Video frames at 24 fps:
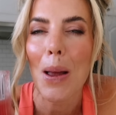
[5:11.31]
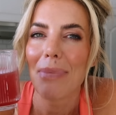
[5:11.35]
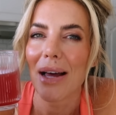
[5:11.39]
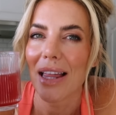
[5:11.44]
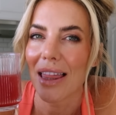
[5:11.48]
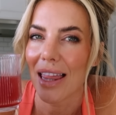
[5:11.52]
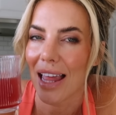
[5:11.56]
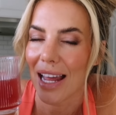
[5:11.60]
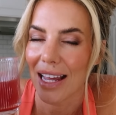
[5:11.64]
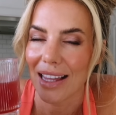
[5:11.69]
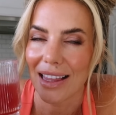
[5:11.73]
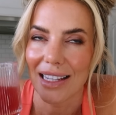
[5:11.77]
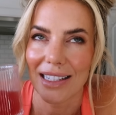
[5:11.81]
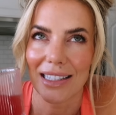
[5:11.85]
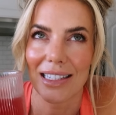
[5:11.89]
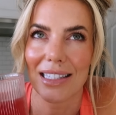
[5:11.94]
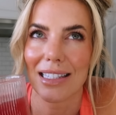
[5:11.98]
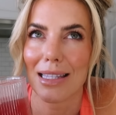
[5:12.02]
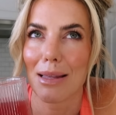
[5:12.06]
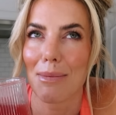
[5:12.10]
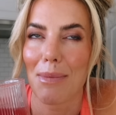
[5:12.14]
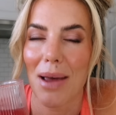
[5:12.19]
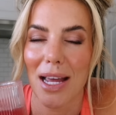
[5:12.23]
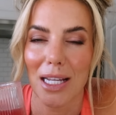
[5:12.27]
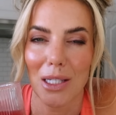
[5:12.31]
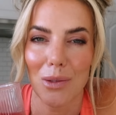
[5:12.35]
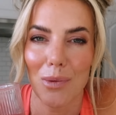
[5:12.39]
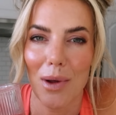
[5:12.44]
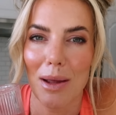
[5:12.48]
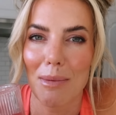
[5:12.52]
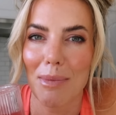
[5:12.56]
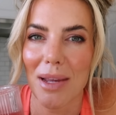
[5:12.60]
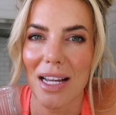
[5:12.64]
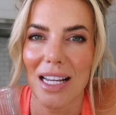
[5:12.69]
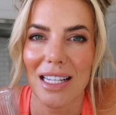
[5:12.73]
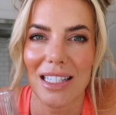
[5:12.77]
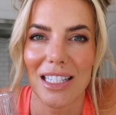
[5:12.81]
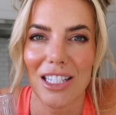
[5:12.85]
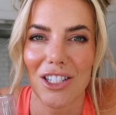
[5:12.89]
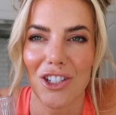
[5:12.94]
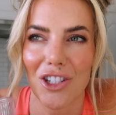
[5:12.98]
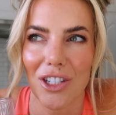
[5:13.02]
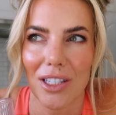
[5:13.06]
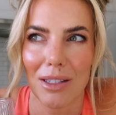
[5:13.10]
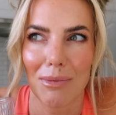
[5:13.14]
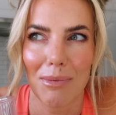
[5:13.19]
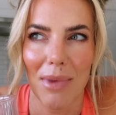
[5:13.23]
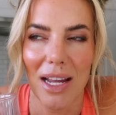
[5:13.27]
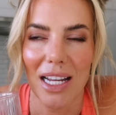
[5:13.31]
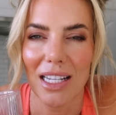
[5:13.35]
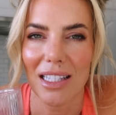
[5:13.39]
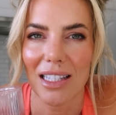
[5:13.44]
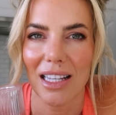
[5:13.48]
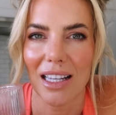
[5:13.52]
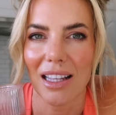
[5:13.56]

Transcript: but like this is the best way because it just makes